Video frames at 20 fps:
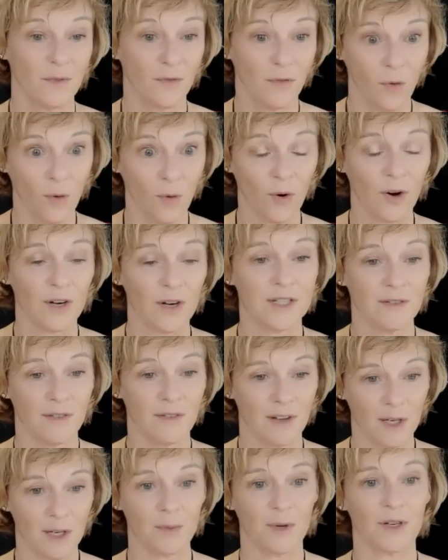for
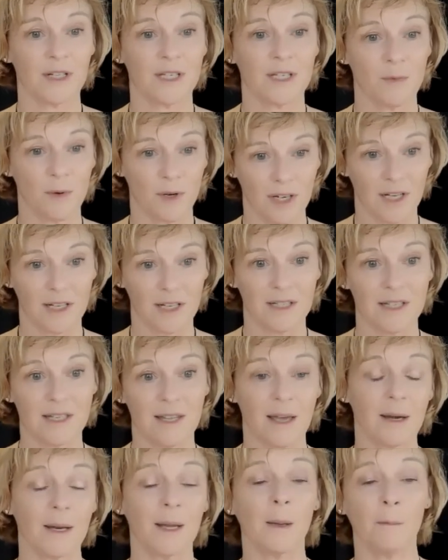developer experience
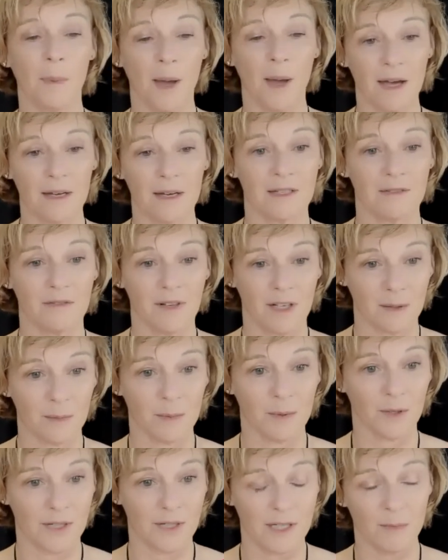that impact
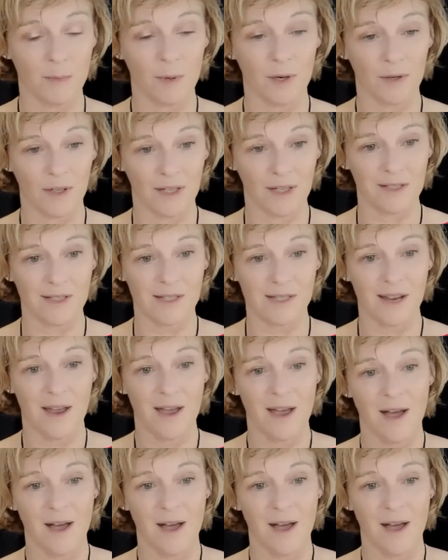developer experience.